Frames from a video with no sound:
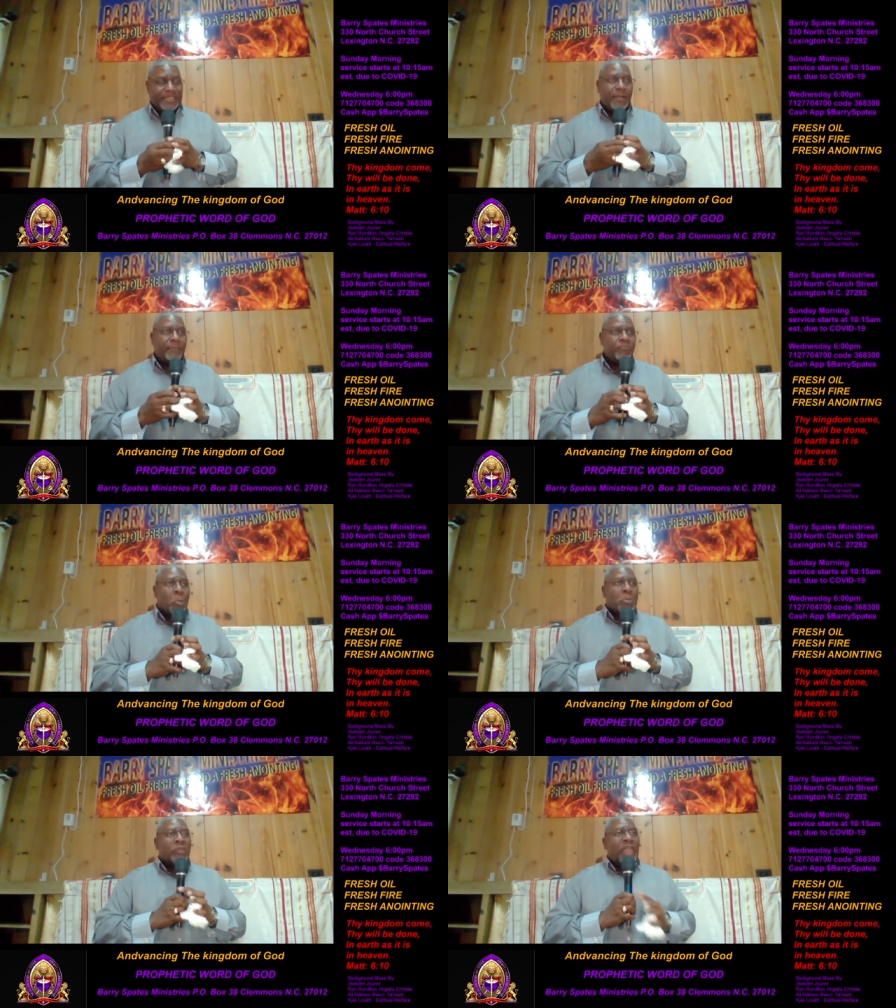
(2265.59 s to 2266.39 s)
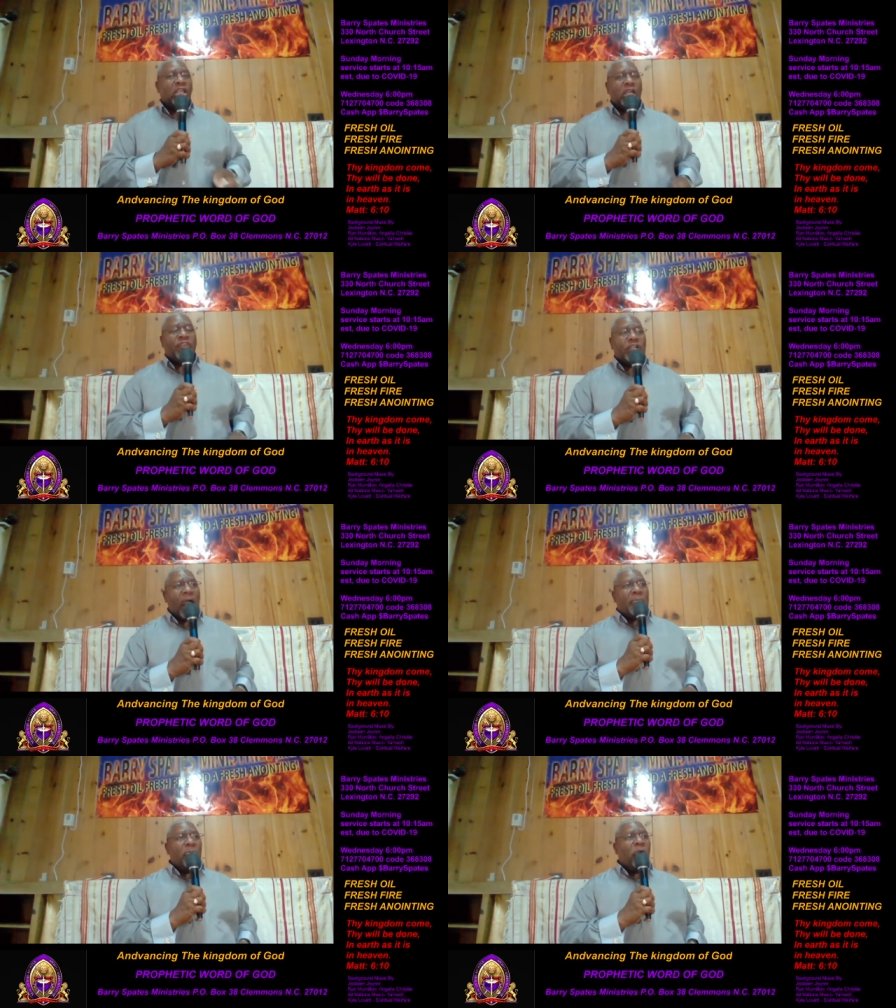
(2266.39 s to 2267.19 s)
Mm-hmm. They're looking for
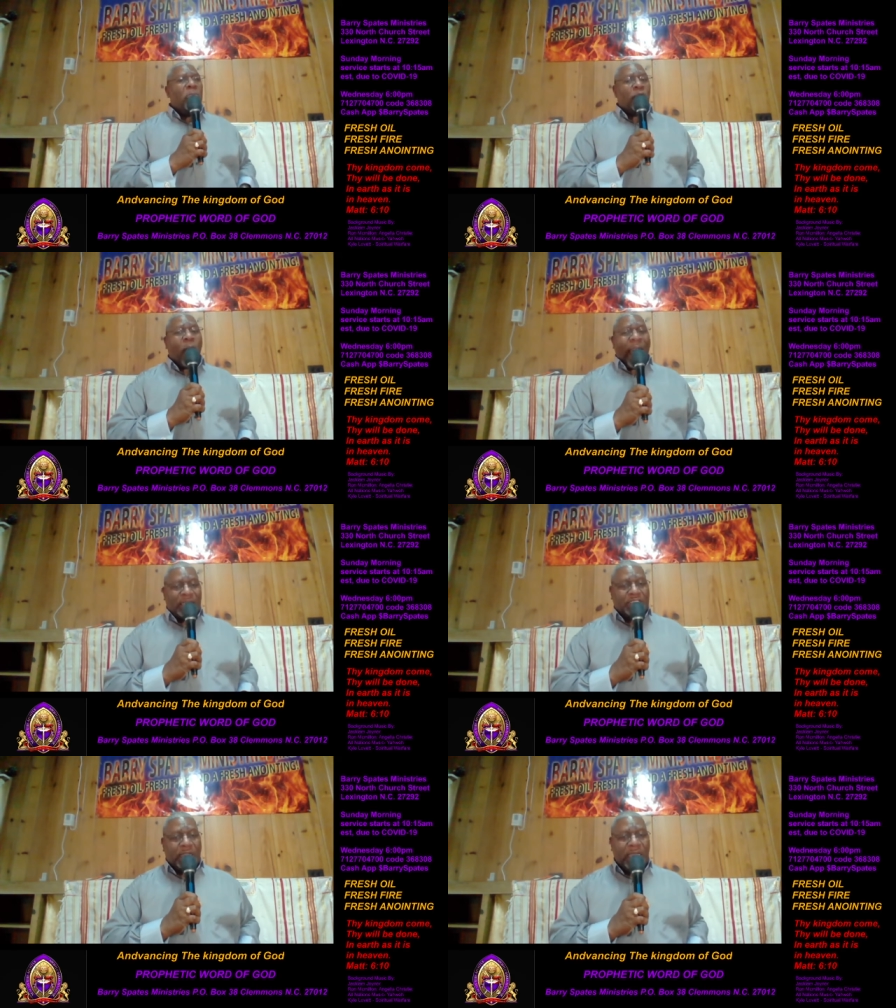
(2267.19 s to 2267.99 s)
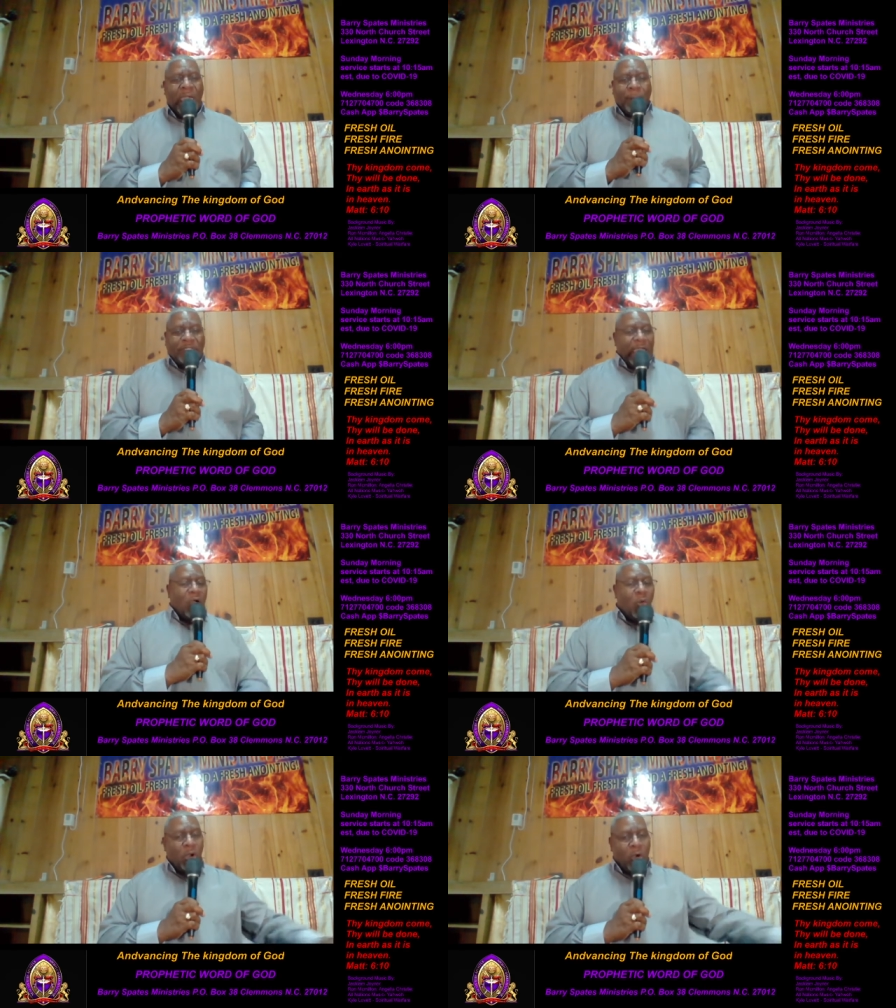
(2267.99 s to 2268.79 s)
God to move miraculously, but they
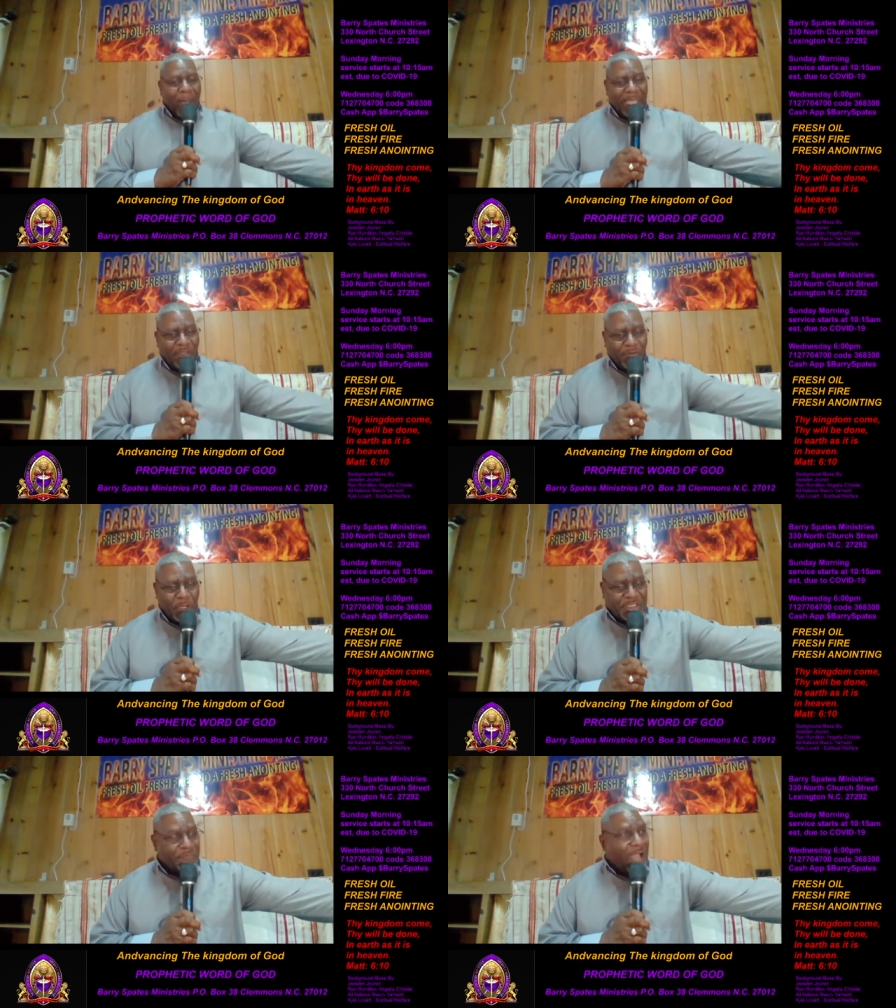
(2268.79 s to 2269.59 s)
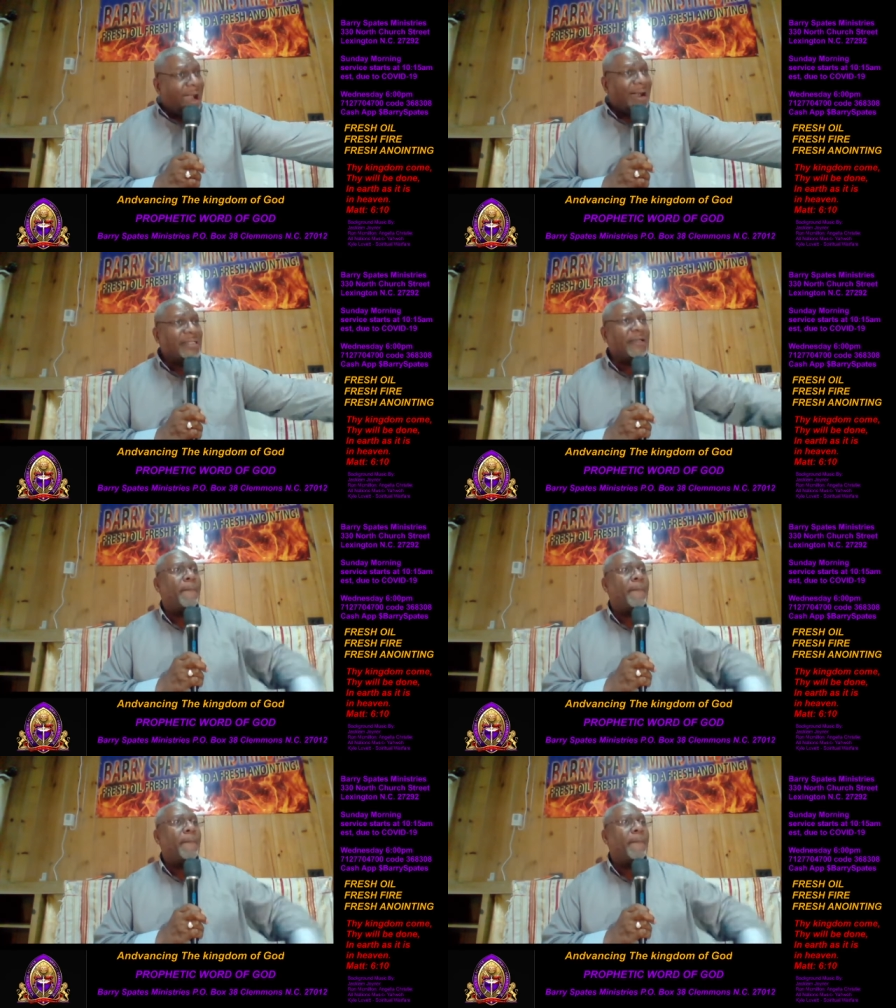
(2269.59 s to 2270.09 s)
don't want to obey the voice of God.